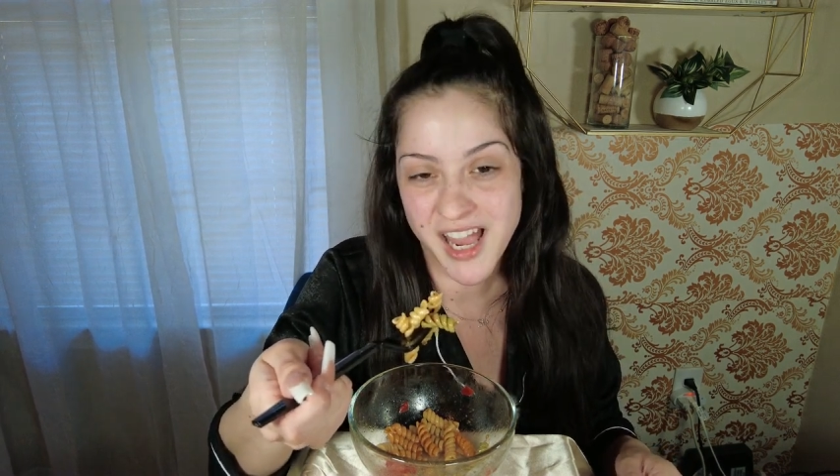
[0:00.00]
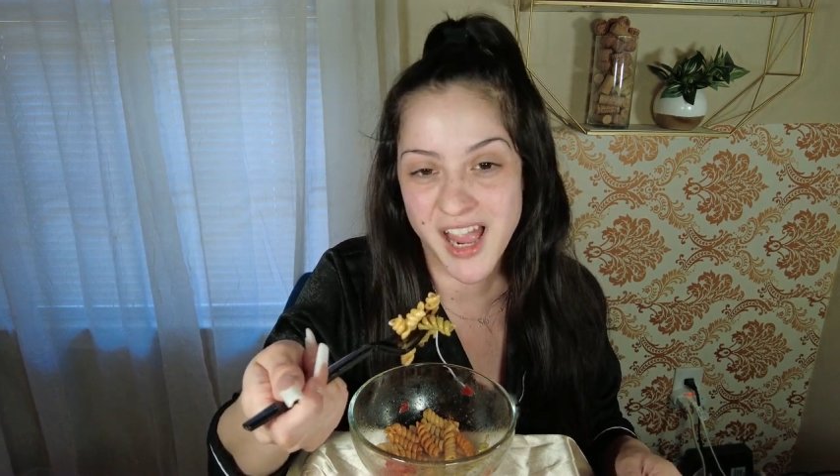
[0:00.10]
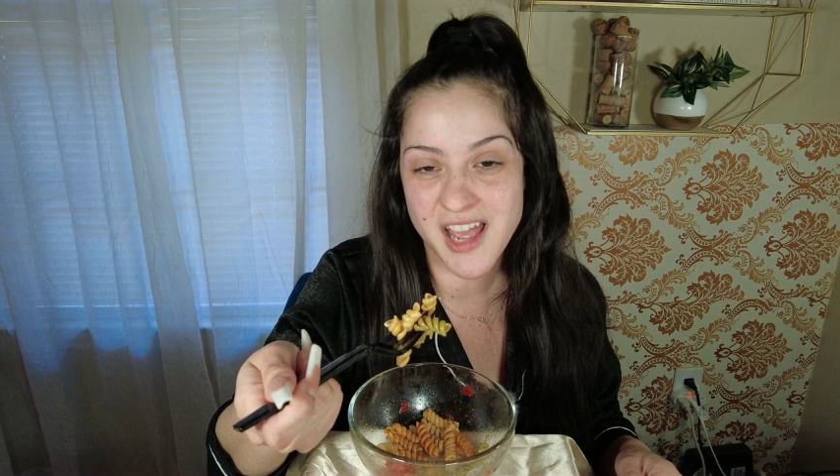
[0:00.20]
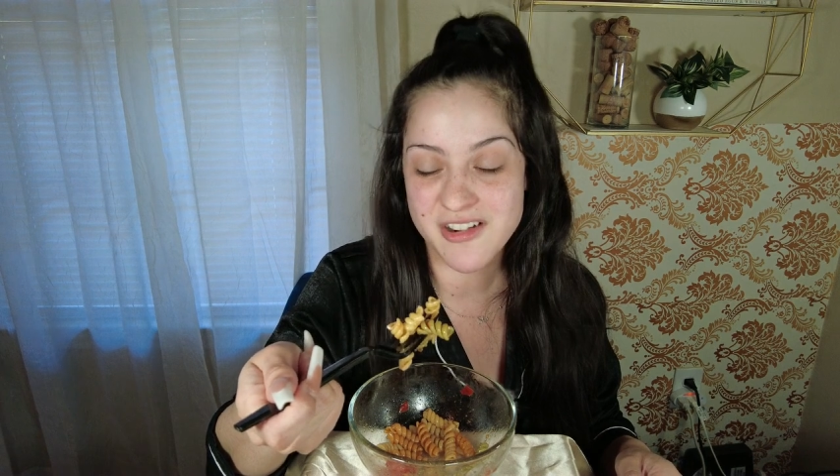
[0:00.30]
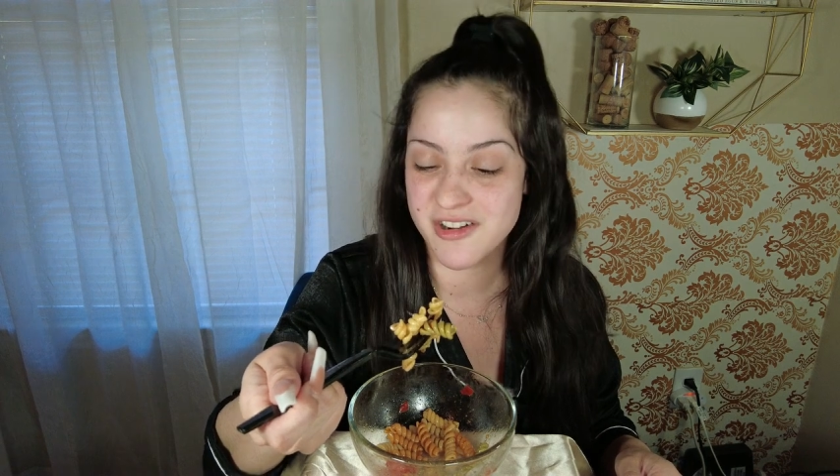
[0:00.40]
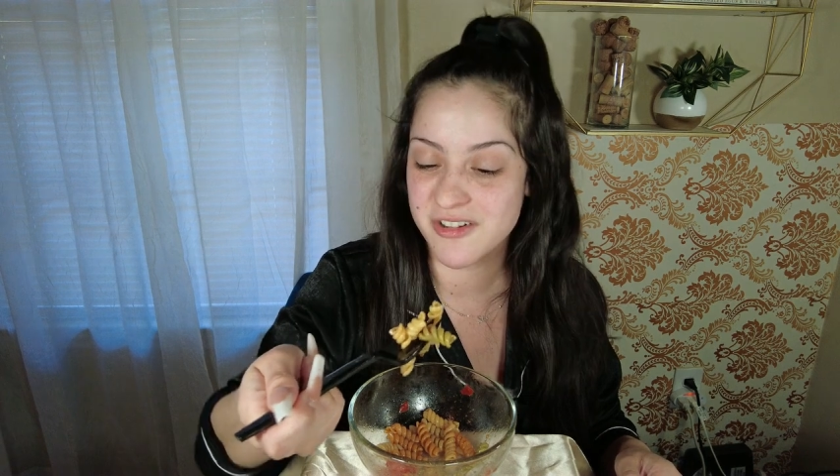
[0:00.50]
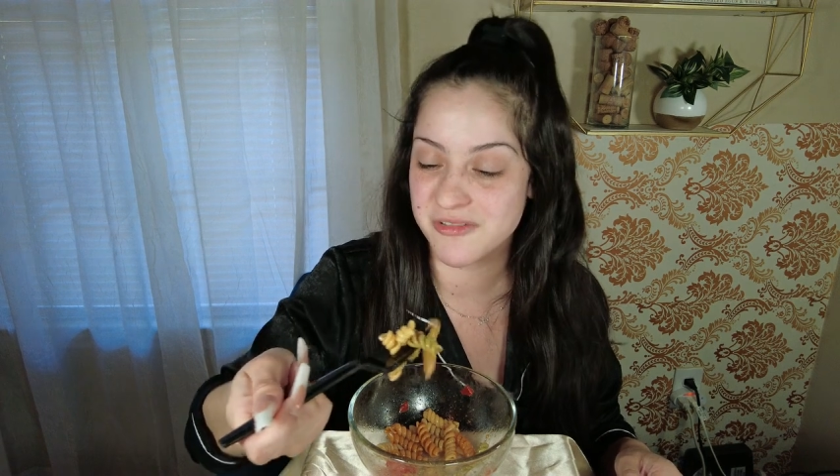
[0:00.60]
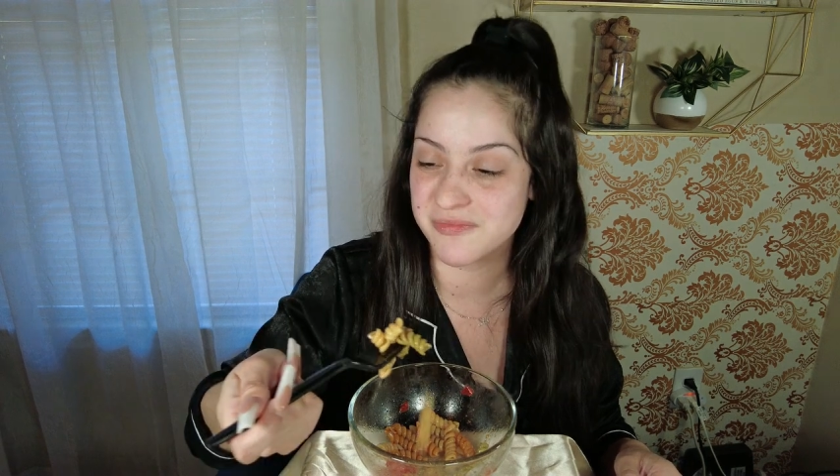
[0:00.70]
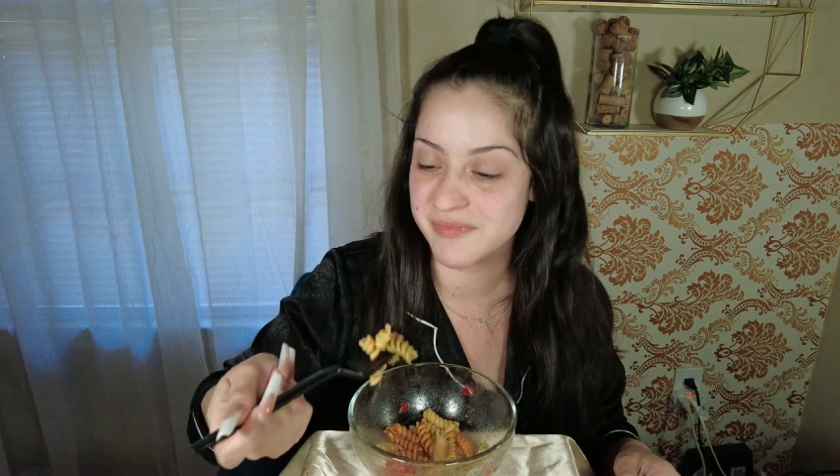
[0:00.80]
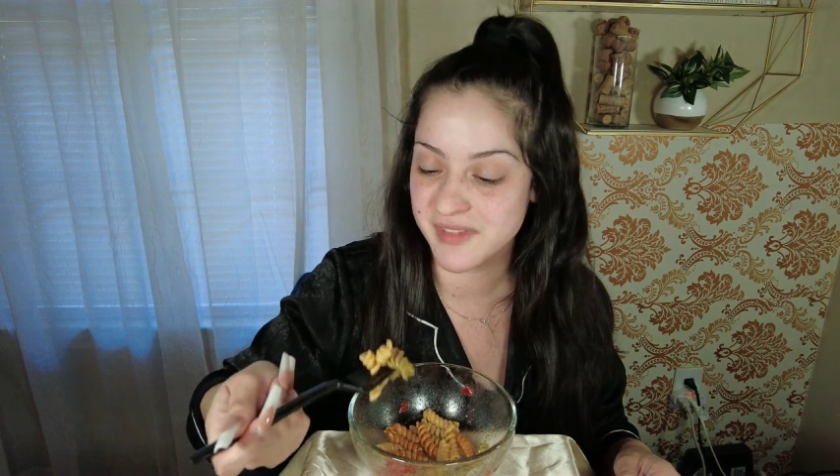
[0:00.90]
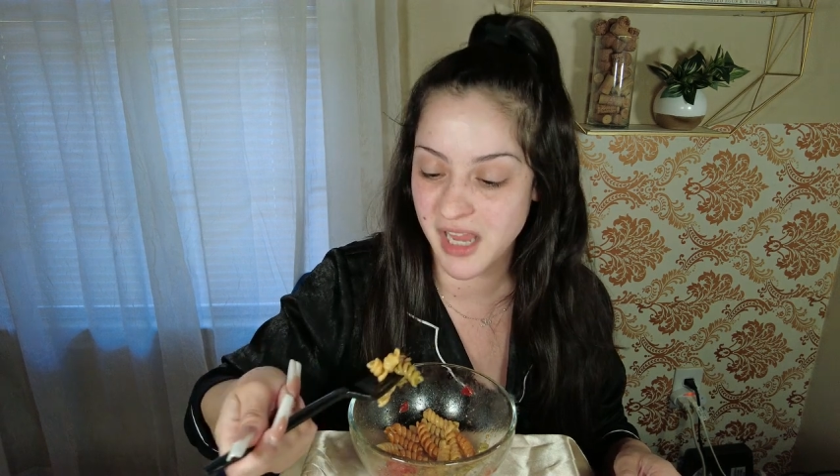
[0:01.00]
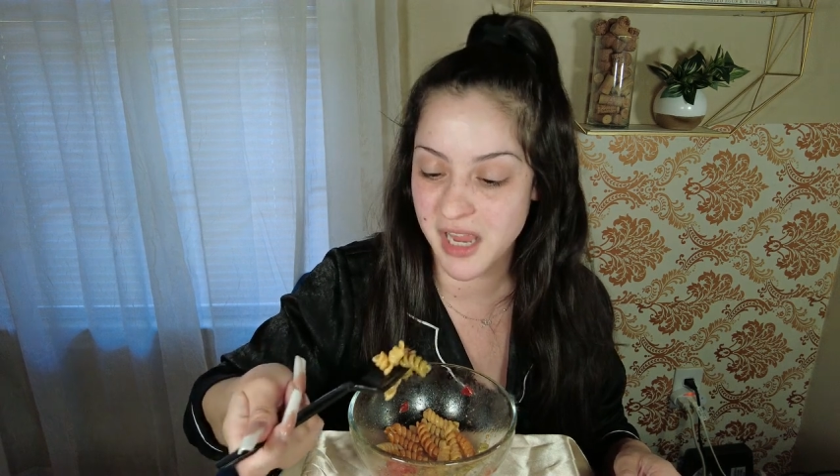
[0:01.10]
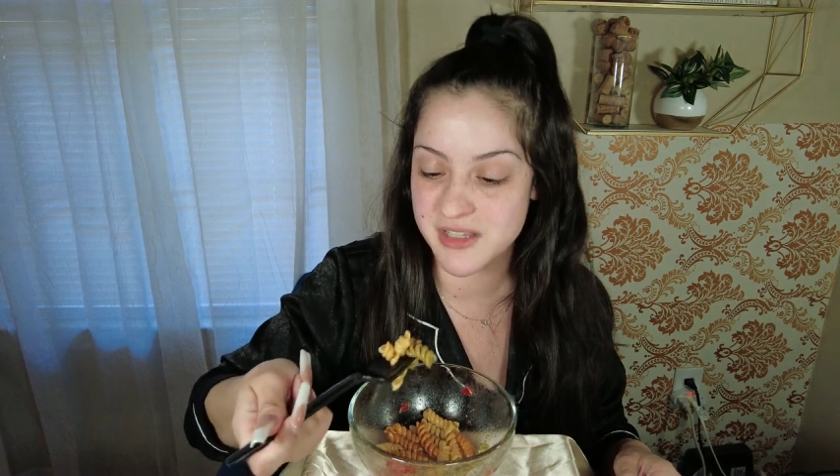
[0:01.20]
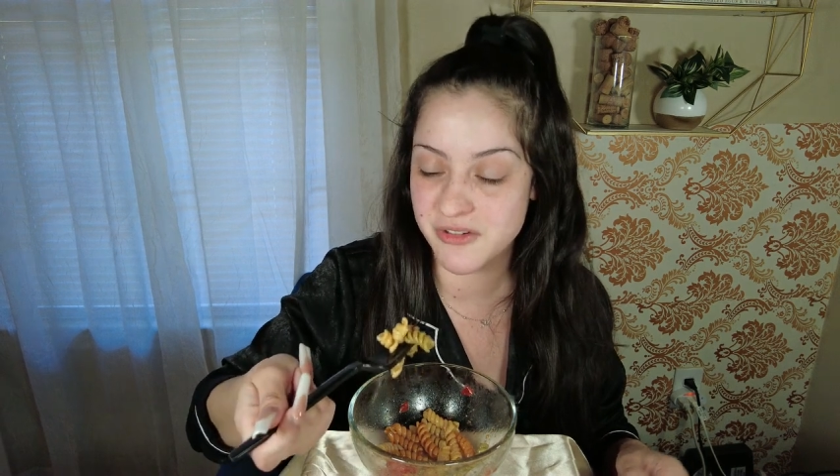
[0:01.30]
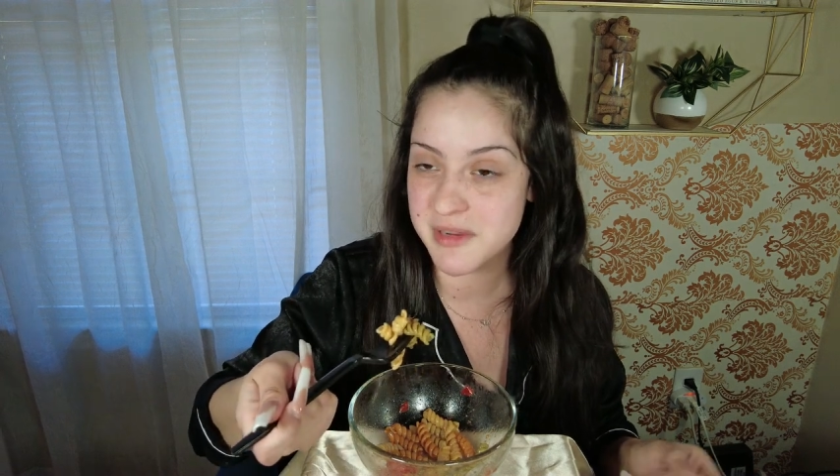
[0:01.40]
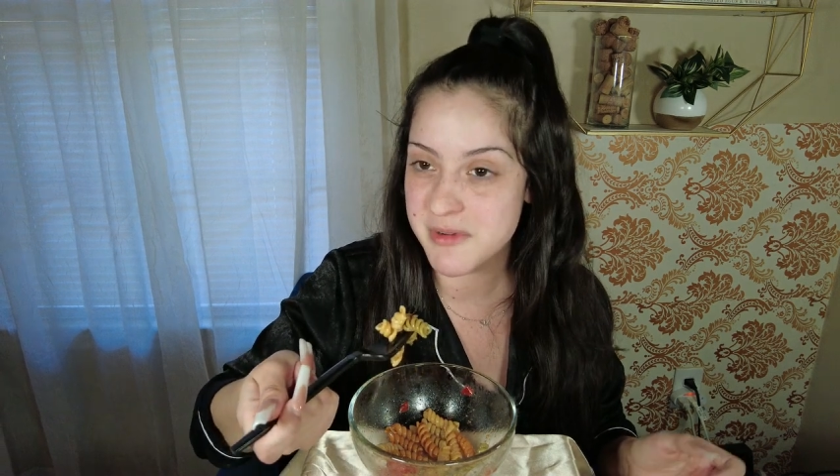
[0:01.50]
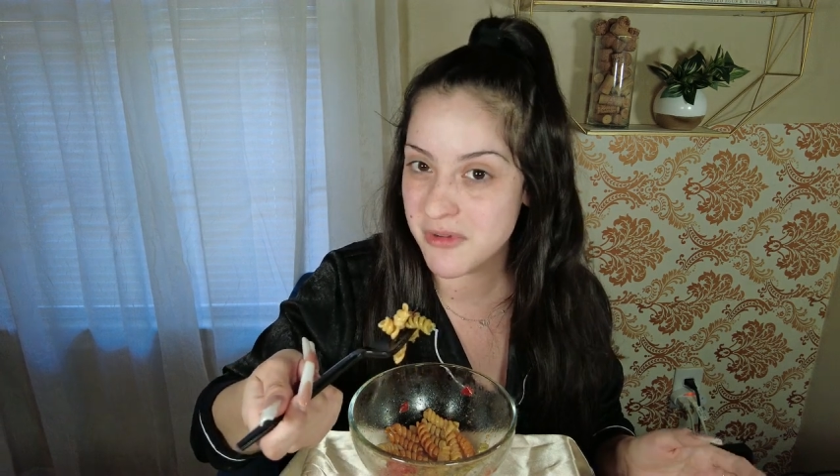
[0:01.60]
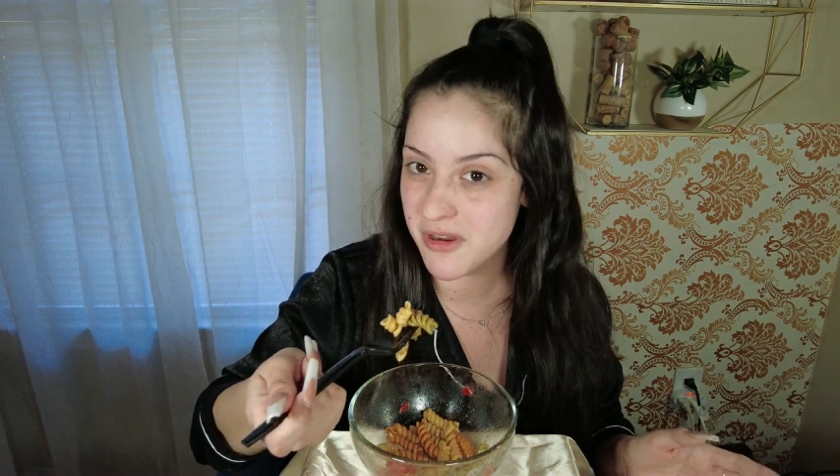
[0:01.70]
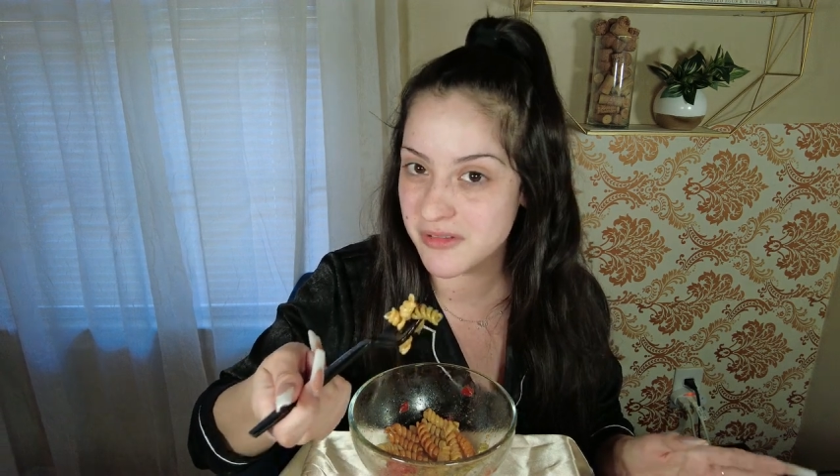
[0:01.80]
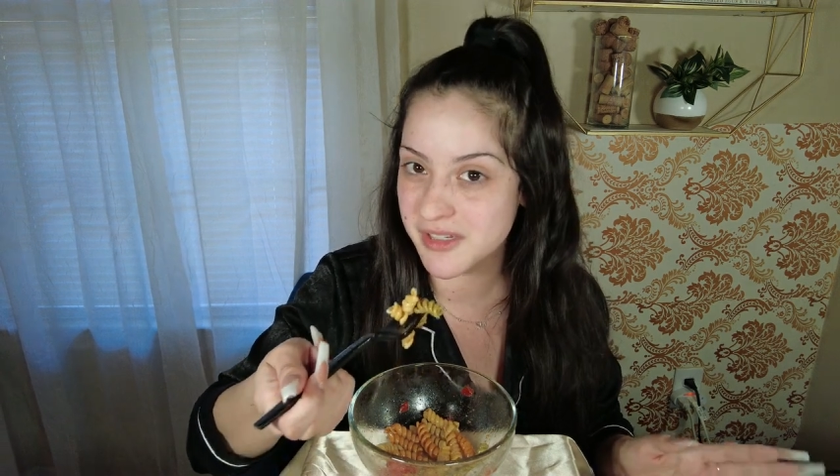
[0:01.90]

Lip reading: I don't know. Don't get me wrong.